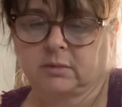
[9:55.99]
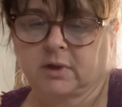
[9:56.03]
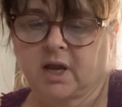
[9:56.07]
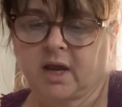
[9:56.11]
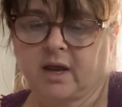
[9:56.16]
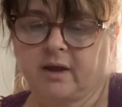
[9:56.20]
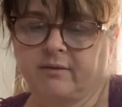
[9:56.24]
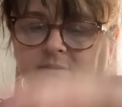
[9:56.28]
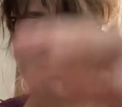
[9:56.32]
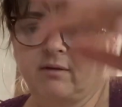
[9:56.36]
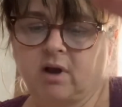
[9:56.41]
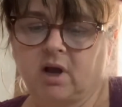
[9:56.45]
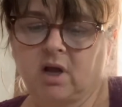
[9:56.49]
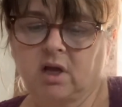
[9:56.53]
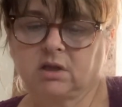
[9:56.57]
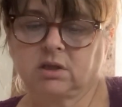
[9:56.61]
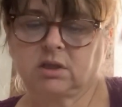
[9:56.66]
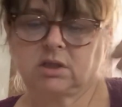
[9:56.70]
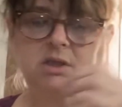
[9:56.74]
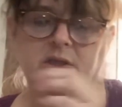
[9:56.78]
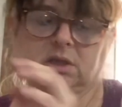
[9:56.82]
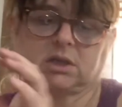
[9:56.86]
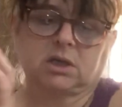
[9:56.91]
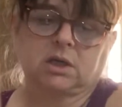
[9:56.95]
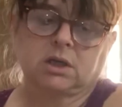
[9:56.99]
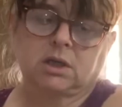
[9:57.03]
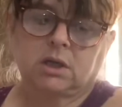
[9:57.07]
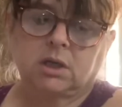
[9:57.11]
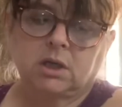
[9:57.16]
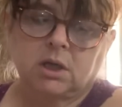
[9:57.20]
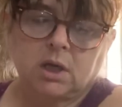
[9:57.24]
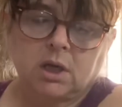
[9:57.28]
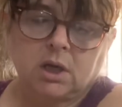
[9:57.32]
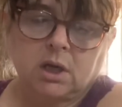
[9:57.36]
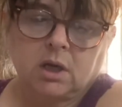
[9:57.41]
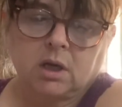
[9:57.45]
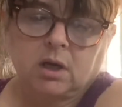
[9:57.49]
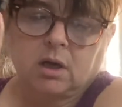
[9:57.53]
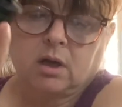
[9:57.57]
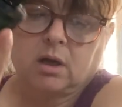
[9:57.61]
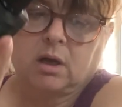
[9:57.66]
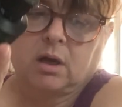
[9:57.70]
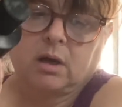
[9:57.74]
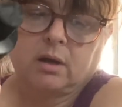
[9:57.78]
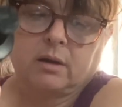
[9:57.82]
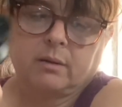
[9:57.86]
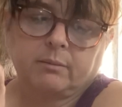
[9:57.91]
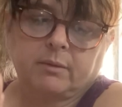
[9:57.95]
advanced,
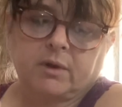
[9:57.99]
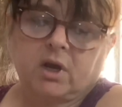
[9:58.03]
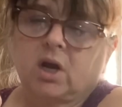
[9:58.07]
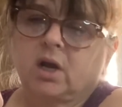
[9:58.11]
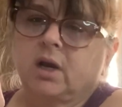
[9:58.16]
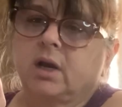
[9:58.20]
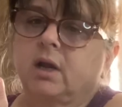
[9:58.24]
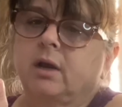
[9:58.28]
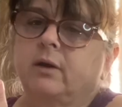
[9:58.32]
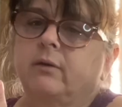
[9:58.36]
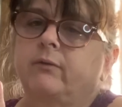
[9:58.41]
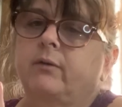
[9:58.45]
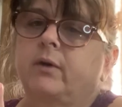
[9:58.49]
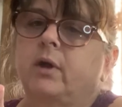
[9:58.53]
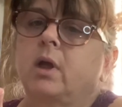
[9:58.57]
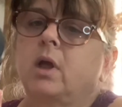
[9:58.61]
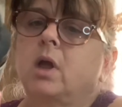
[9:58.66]
kind of.